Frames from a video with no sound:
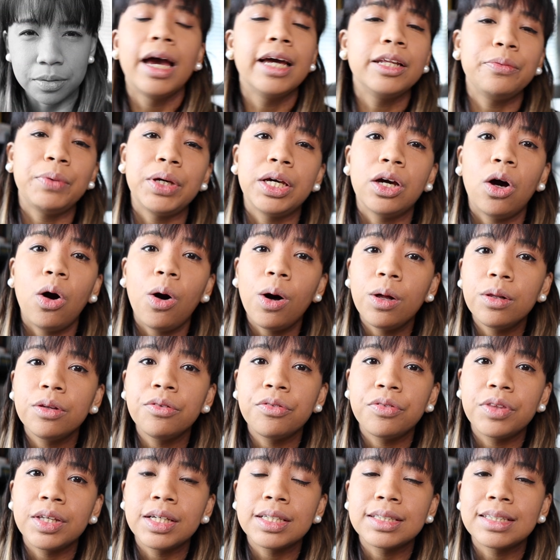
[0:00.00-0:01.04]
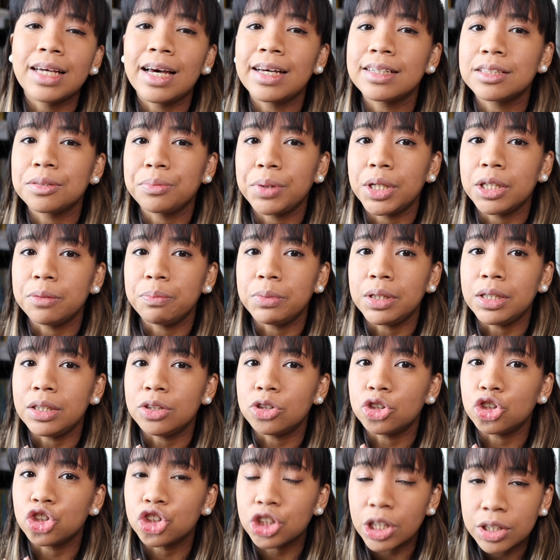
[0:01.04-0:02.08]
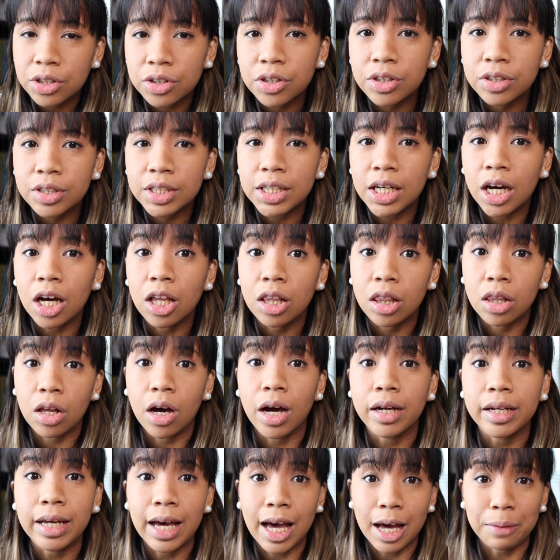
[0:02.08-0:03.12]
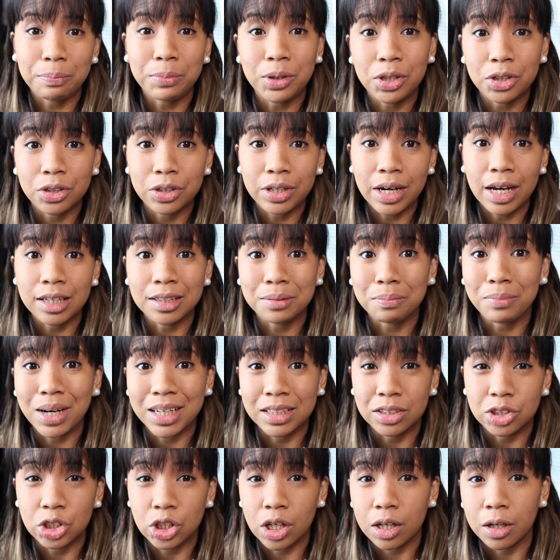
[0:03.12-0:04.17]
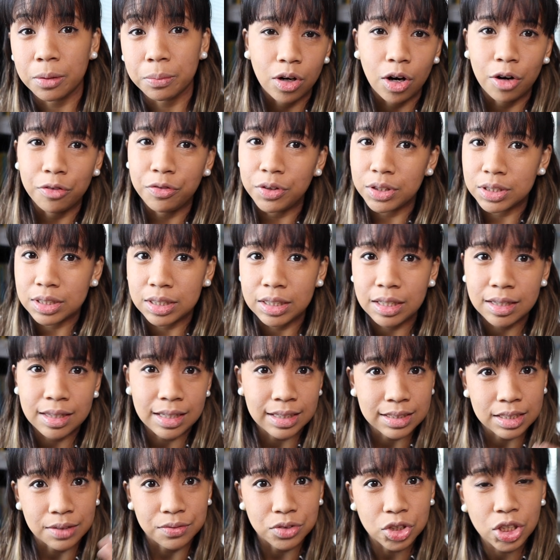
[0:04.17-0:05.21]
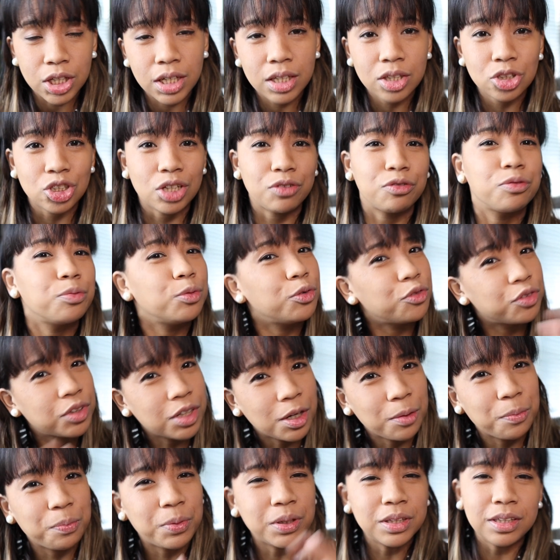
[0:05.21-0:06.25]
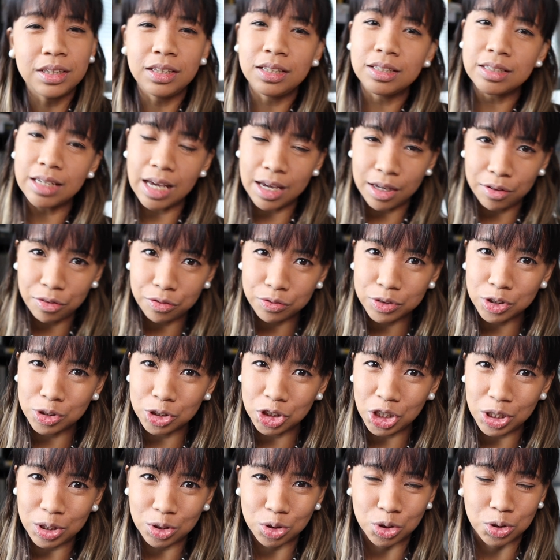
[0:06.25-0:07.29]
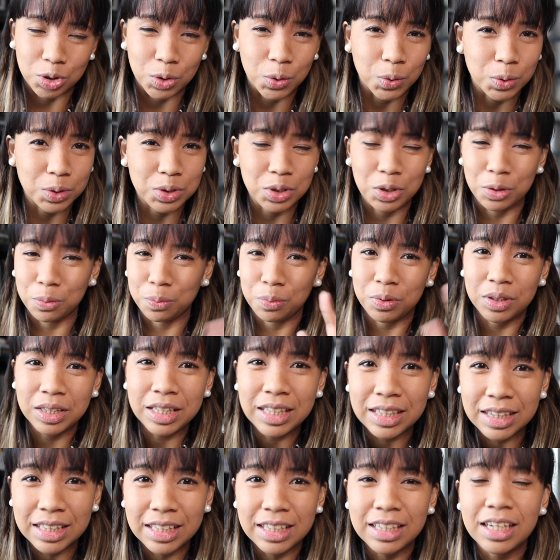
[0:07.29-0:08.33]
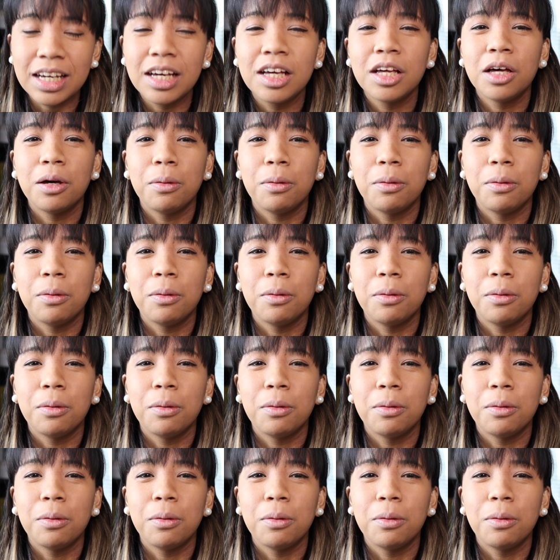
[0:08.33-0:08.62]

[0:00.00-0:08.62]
Anyway, all of this has made me generally a lot happier at my job. Obviously, things have changed. I've moved companies. I've changed roles completely.